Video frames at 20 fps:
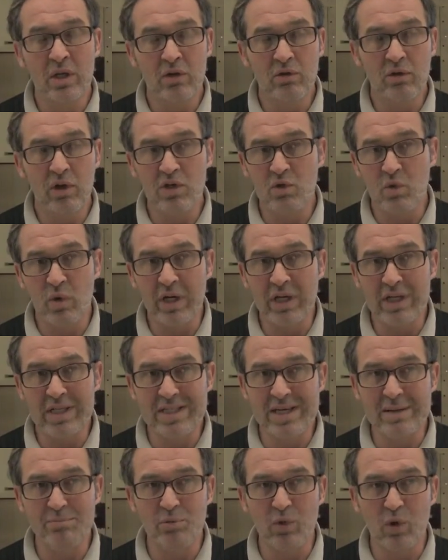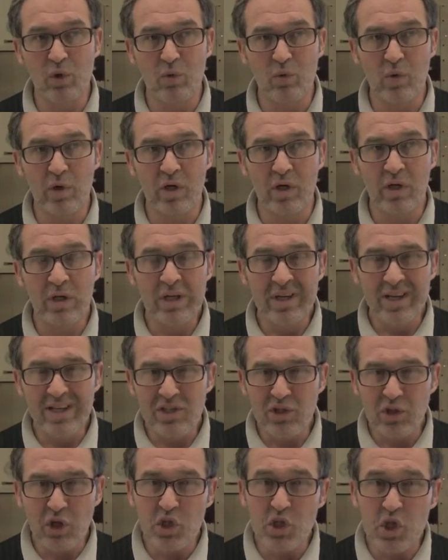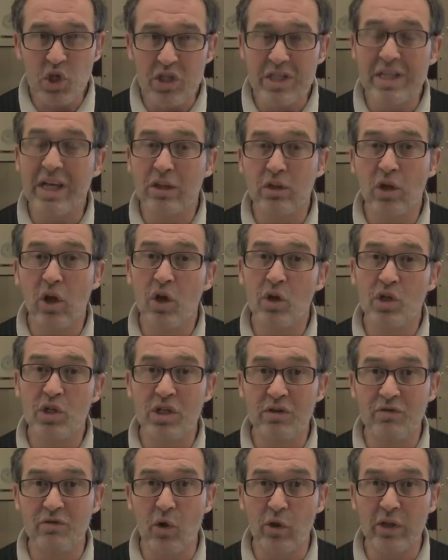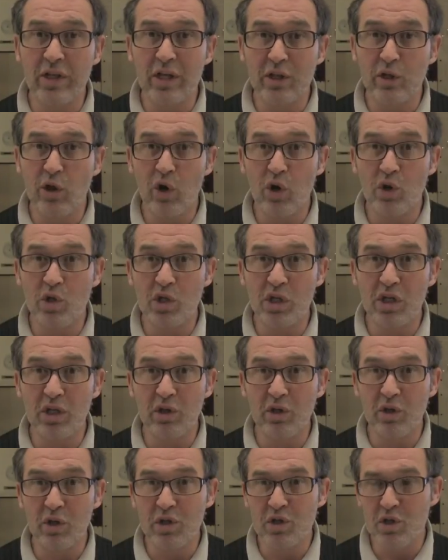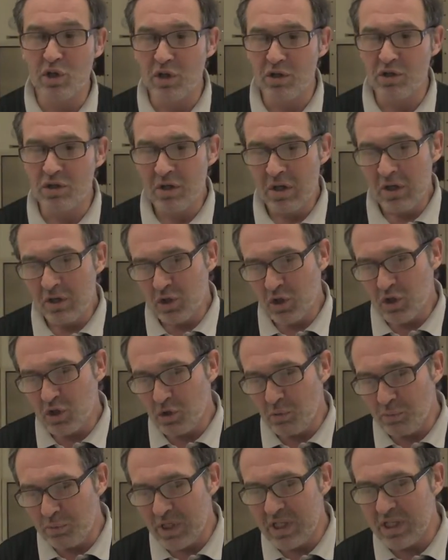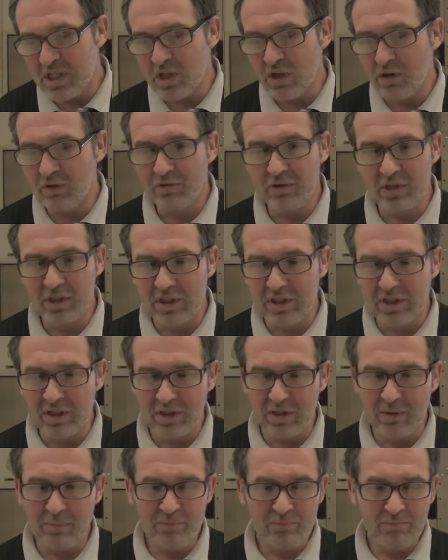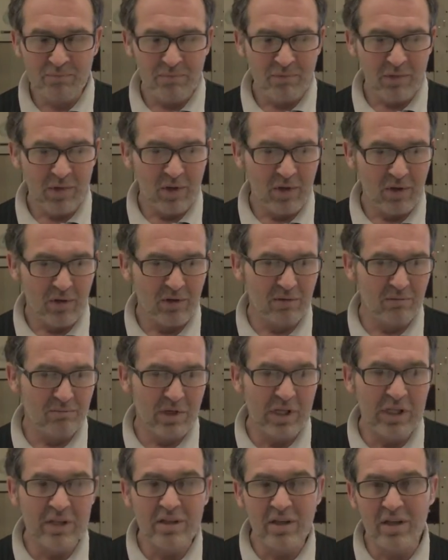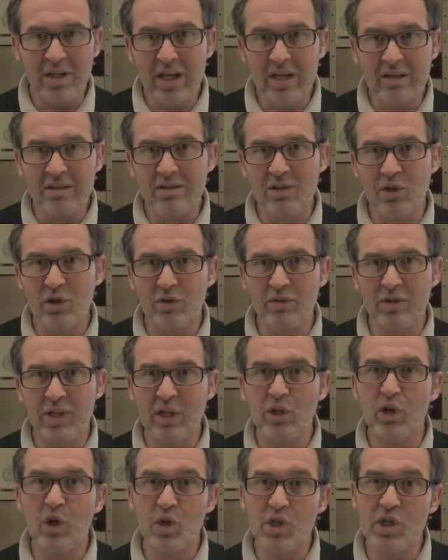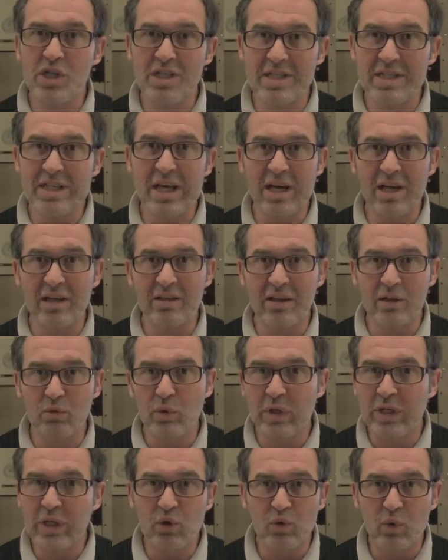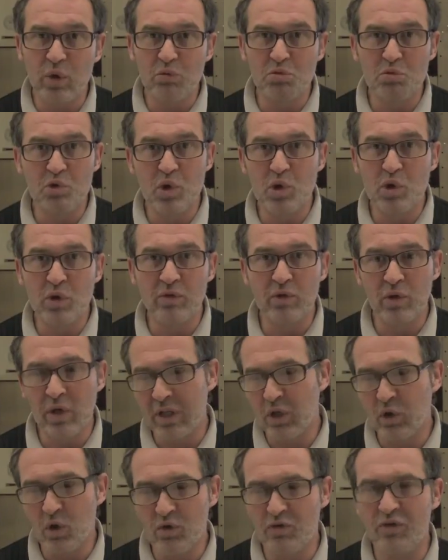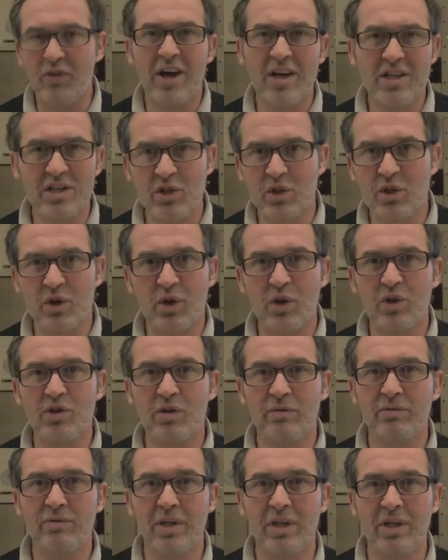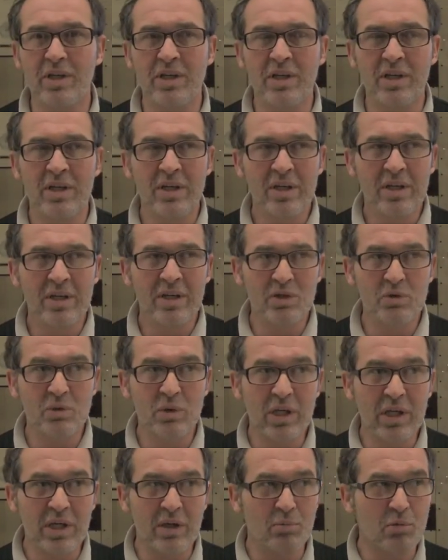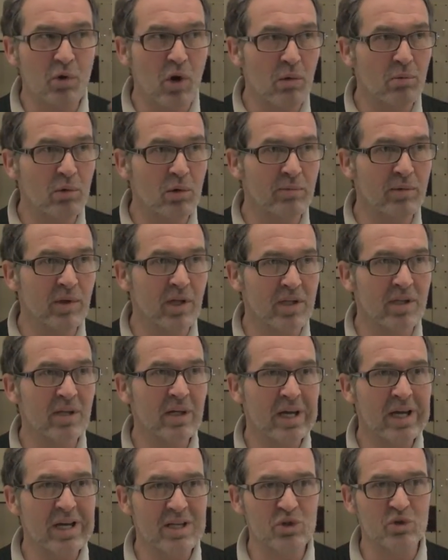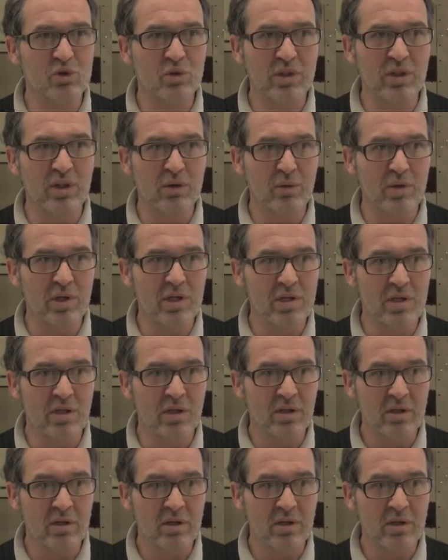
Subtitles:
That's one example where it's not just technology for technology. You know, it's not just a piece of the internet sort of technology stack that we need to improve so it goes faster or something. It's really a problem that has to deal with,